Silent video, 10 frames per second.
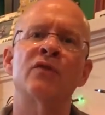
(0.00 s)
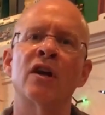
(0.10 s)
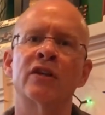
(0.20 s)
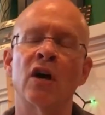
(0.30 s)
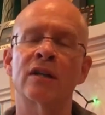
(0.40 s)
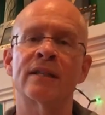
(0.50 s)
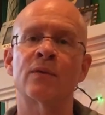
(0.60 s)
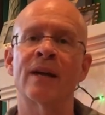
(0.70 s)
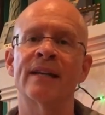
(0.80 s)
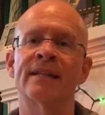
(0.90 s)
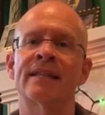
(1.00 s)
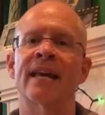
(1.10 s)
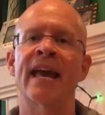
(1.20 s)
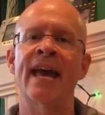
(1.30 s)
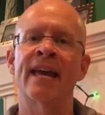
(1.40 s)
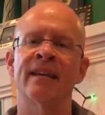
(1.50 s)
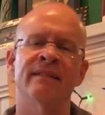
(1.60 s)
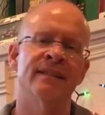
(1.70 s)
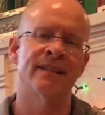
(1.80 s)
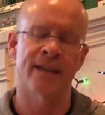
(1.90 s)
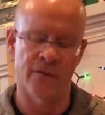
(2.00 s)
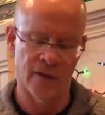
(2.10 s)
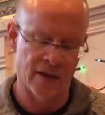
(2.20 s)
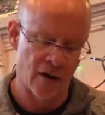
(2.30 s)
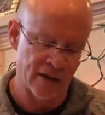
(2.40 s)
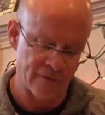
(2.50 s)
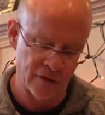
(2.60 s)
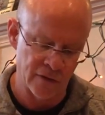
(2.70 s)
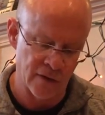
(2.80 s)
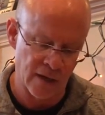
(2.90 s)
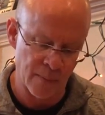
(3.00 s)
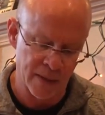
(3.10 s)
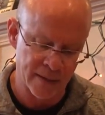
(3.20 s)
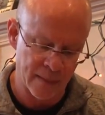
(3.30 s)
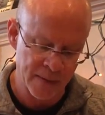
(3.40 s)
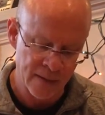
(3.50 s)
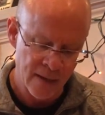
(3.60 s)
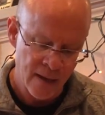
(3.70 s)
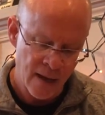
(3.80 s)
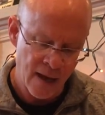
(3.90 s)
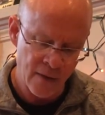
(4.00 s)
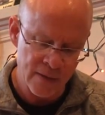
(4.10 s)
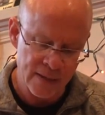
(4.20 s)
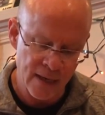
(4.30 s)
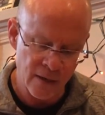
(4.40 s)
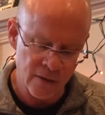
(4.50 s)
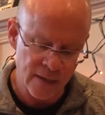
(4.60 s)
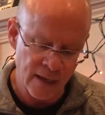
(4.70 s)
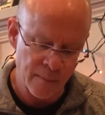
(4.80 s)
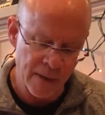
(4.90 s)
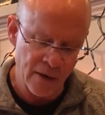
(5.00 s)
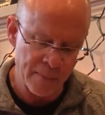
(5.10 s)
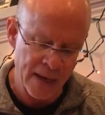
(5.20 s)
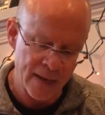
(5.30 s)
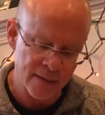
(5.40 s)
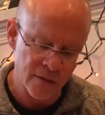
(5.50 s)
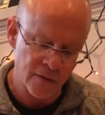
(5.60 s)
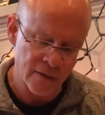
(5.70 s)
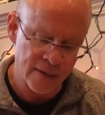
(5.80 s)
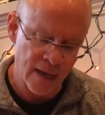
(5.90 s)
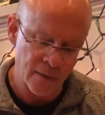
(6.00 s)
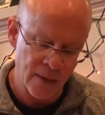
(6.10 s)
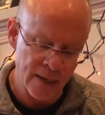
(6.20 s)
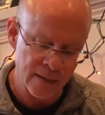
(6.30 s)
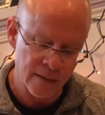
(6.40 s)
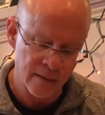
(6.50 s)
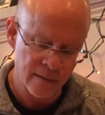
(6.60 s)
drawing dogs this way is the head, and it's not really hard after you do it a couple of times. I always say it looks like a pair of pants turned sideways.